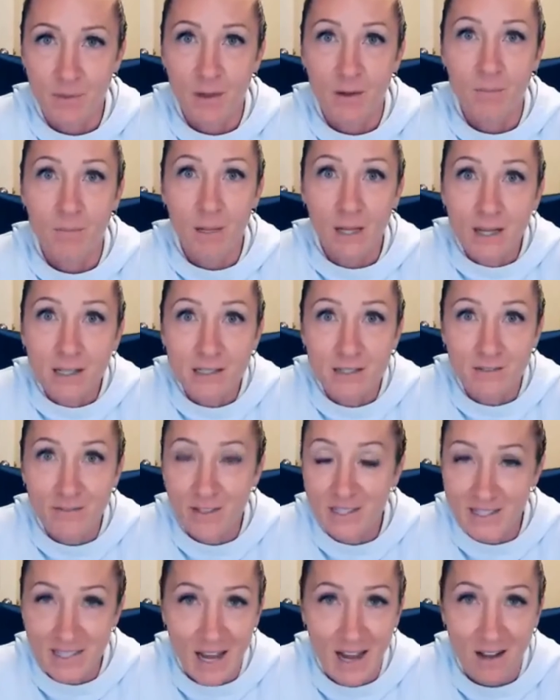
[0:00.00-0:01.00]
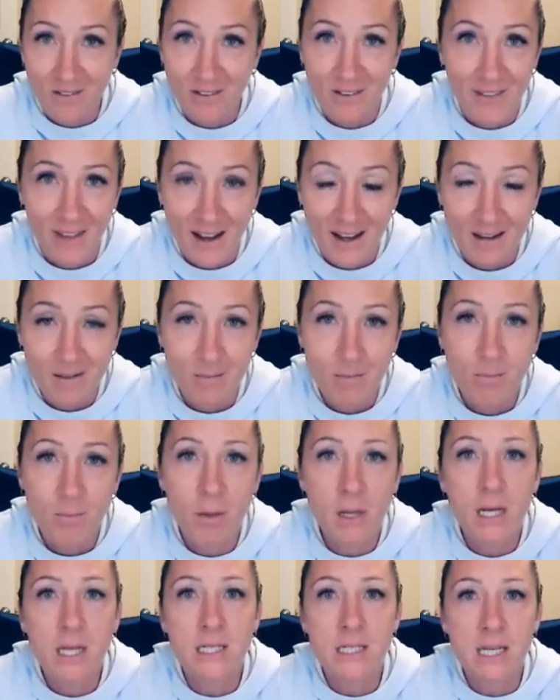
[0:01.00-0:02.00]
because of exactly that,
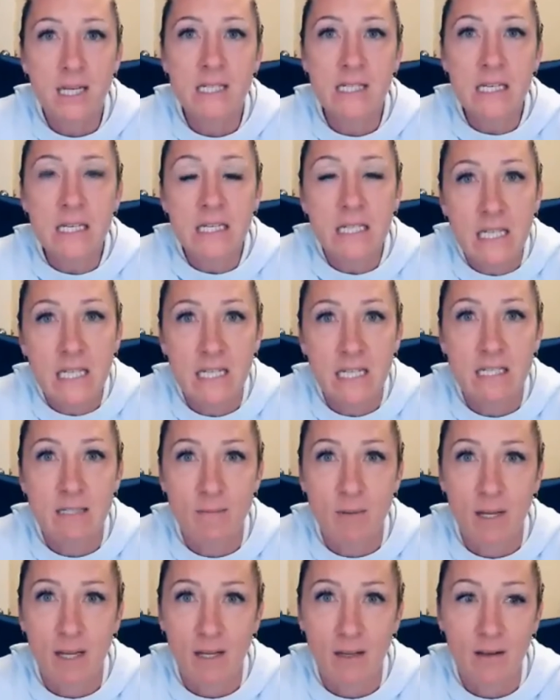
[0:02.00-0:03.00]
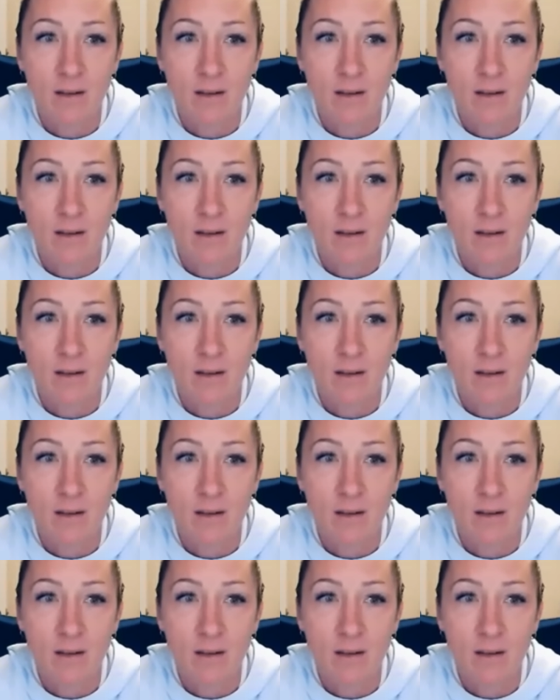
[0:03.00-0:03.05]
but it doesn't need to be.